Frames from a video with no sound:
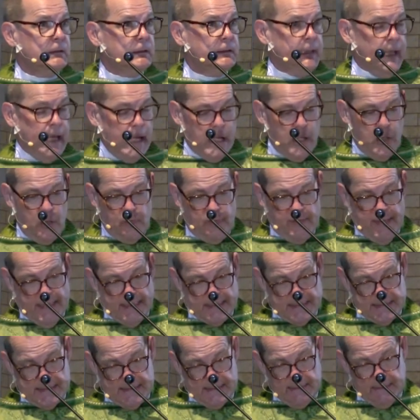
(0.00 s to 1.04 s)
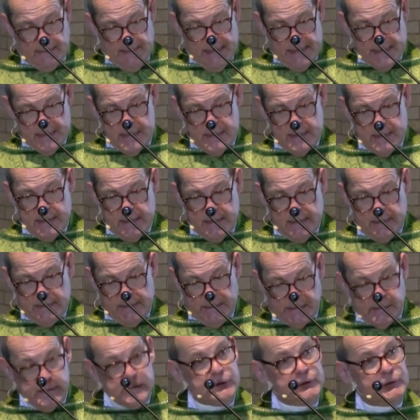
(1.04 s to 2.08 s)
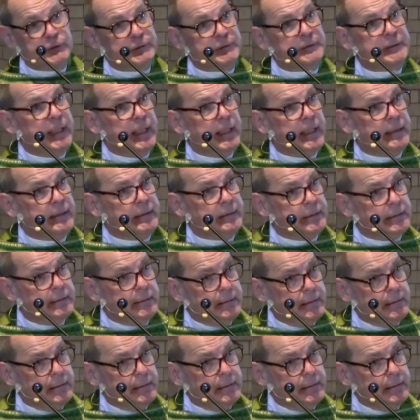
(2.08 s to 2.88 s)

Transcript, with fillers: now that Lent and Easter and